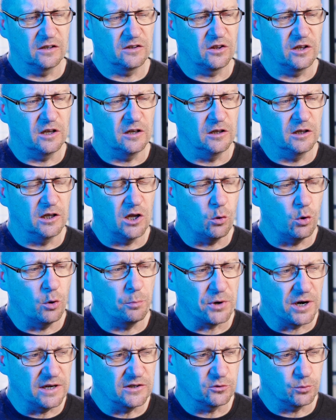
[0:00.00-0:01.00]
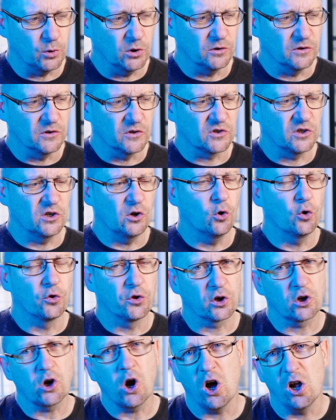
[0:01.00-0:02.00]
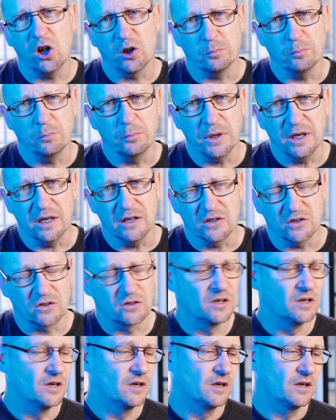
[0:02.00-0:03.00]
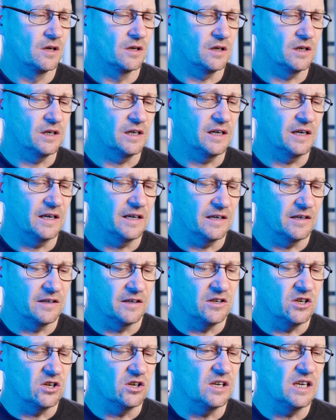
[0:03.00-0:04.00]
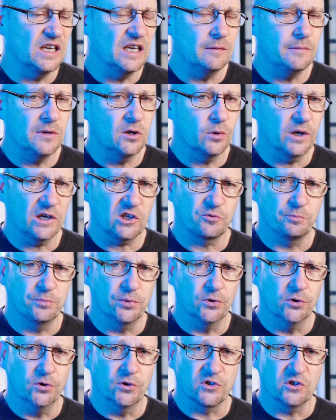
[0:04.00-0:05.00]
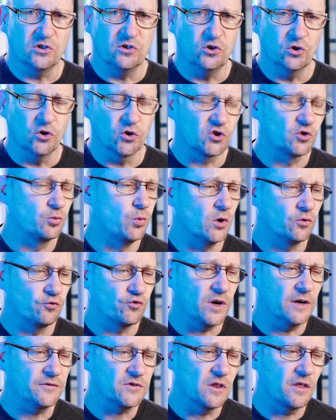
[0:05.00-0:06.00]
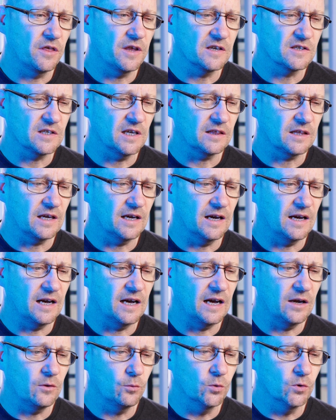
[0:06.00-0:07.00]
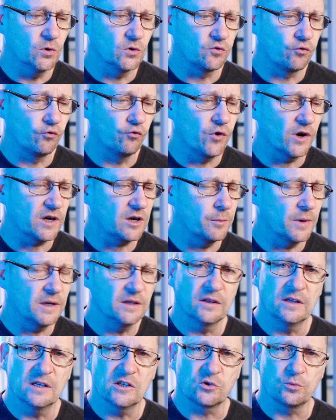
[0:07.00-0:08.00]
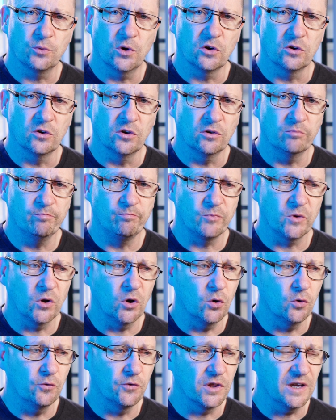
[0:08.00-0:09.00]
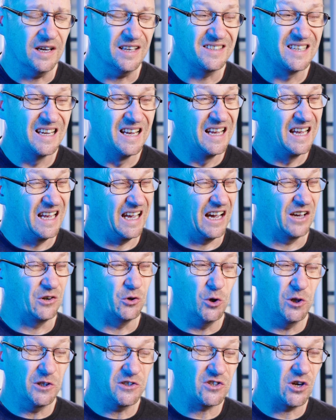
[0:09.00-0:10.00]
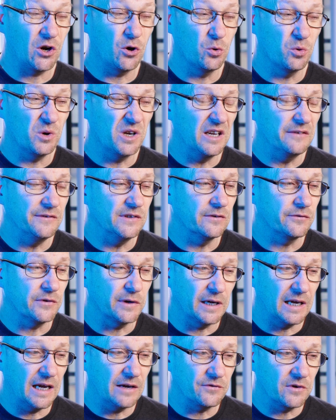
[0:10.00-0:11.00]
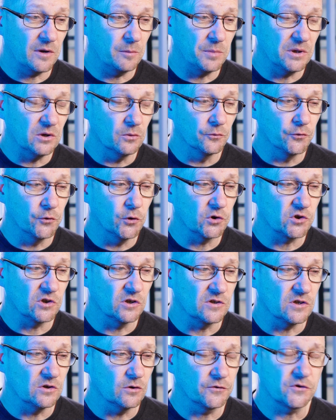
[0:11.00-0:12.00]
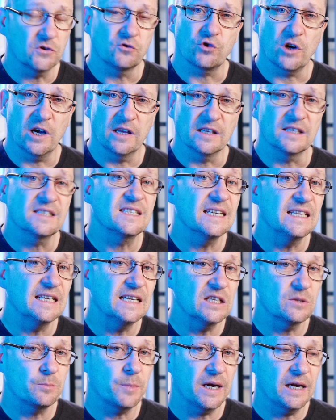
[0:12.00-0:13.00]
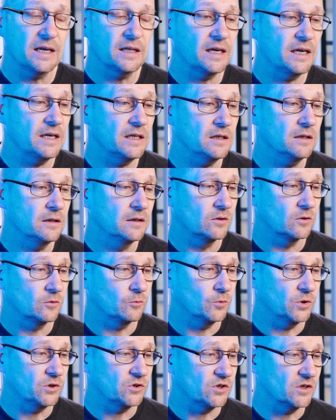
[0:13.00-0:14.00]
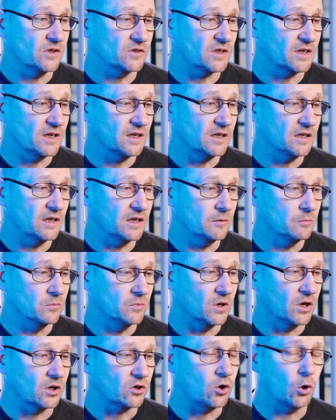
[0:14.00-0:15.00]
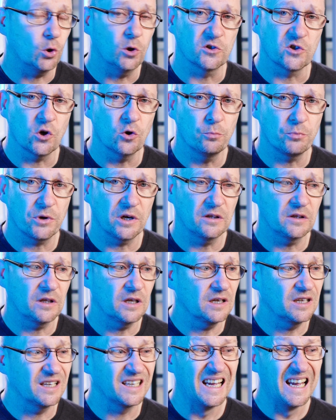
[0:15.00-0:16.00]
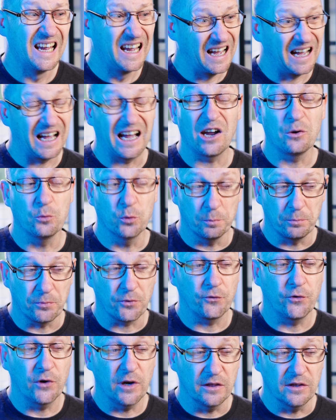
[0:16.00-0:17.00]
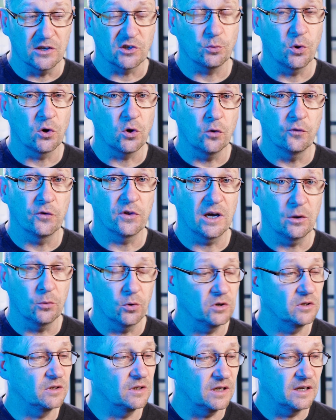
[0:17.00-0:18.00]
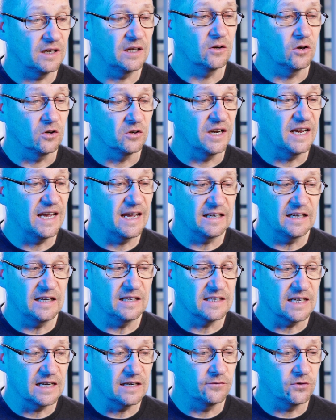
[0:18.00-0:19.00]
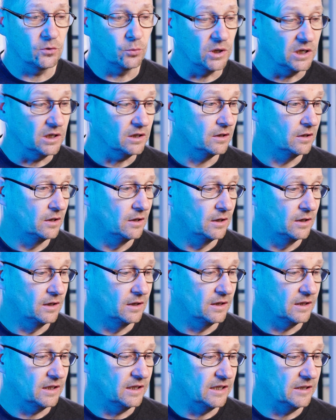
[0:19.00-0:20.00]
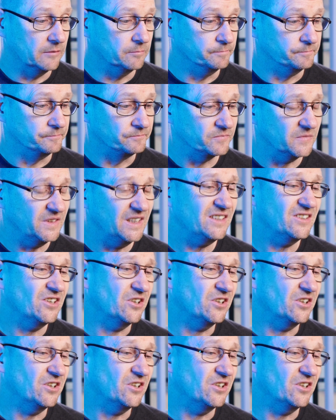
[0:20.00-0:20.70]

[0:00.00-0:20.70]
lower brand ones, the other Carlton beers, your Emu Export and your Swan Draft and things like that. I would recommend this one over that. And also, if you've ever been unfortunate enough to try the Tinnies Pale Ale, which is a Cold's own brand thing, I would prefer this one over that one on any day of the week. It's